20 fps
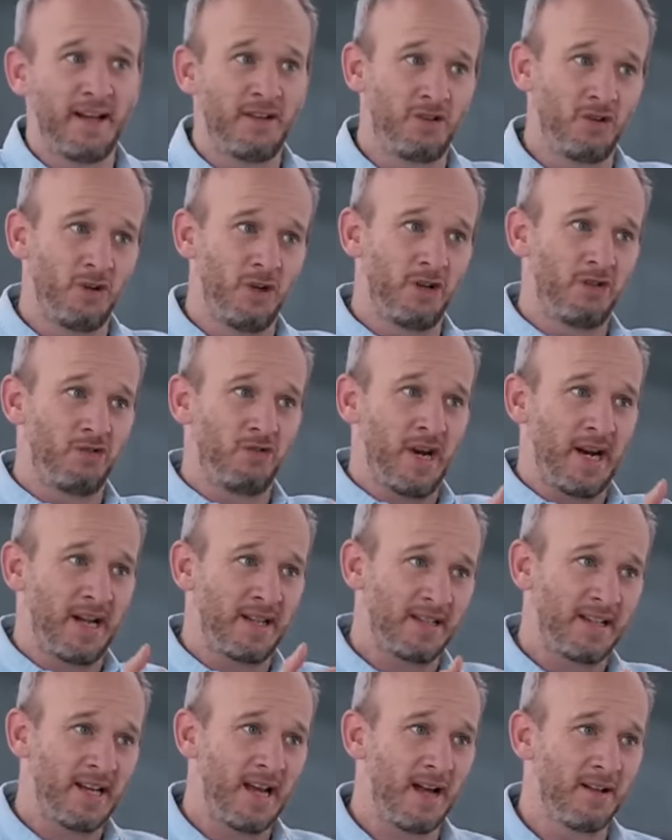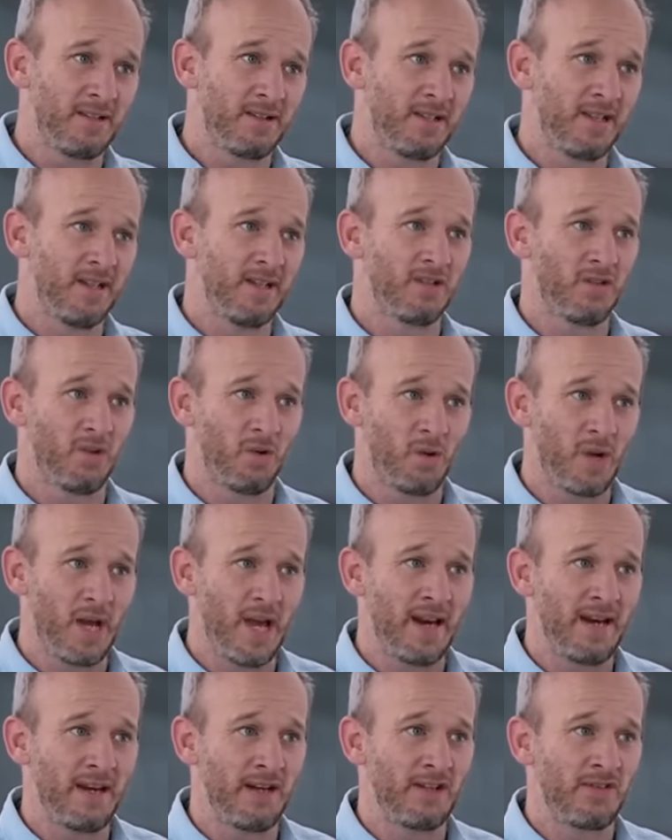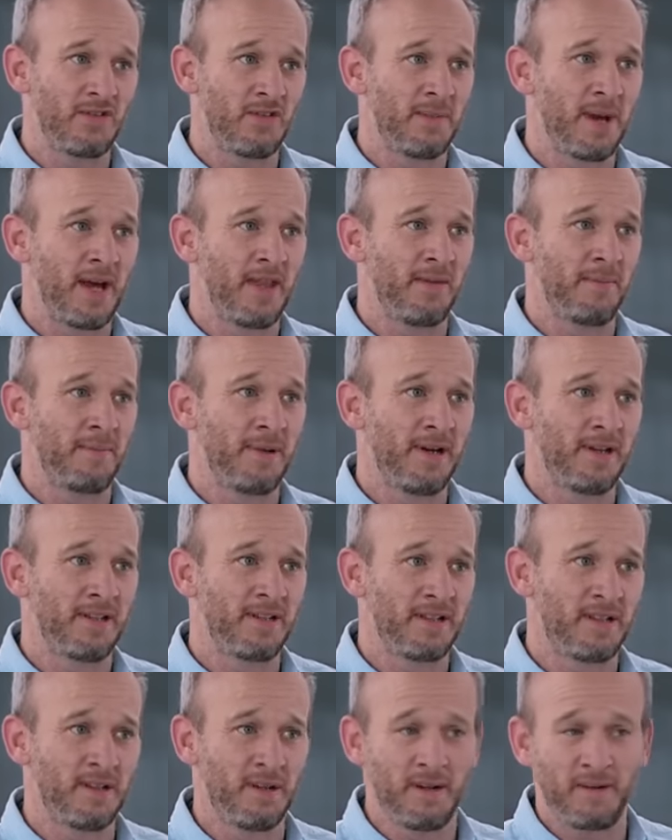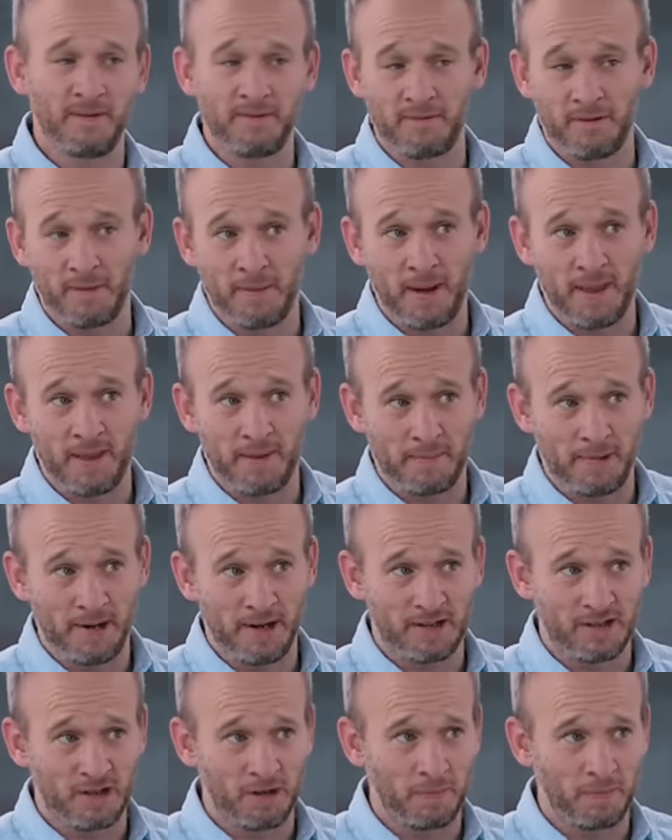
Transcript: do attract councillors or candidates from other political, from other political